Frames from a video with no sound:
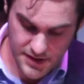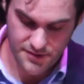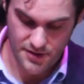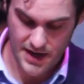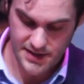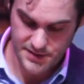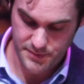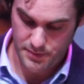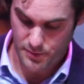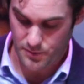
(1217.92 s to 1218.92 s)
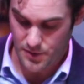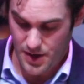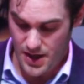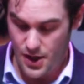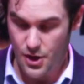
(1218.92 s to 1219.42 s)
a threat to people
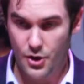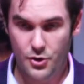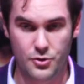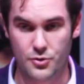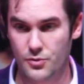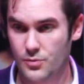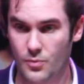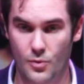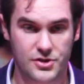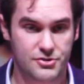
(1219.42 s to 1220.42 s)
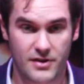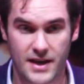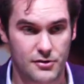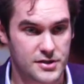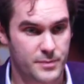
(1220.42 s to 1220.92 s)
who want to
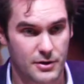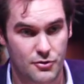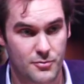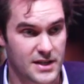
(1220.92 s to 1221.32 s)
rent out a spare room,